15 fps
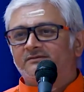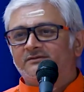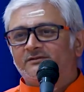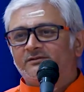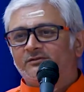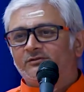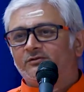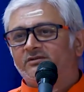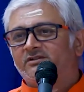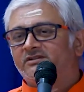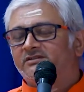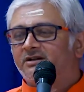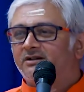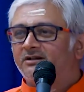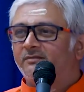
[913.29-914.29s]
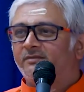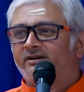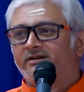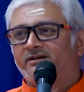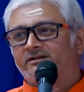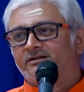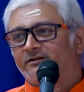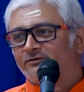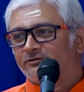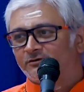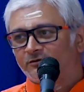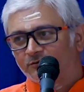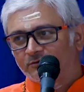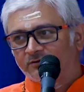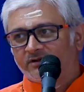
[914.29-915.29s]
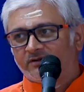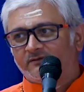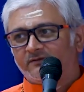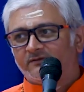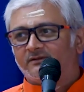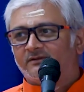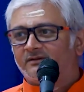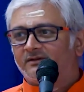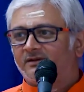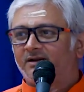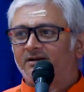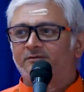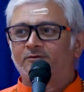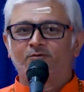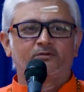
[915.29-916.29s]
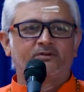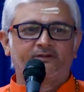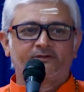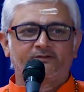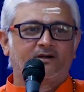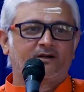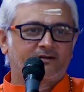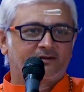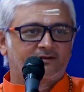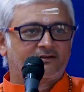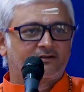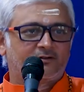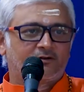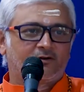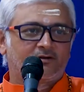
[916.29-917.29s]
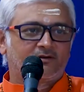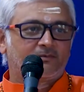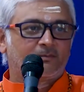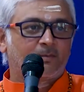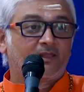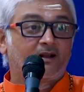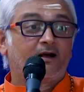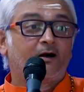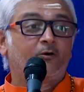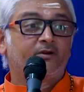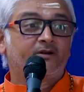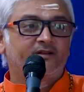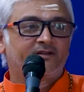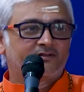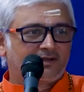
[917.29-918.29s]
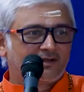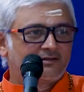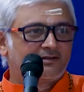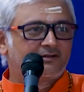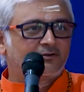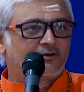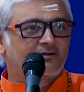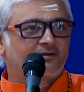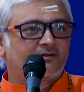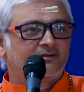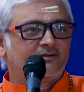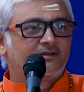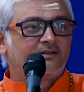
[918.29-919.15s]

So this gentleman introduced Gurudev and Gurudev started the talk. And how did he start the talk?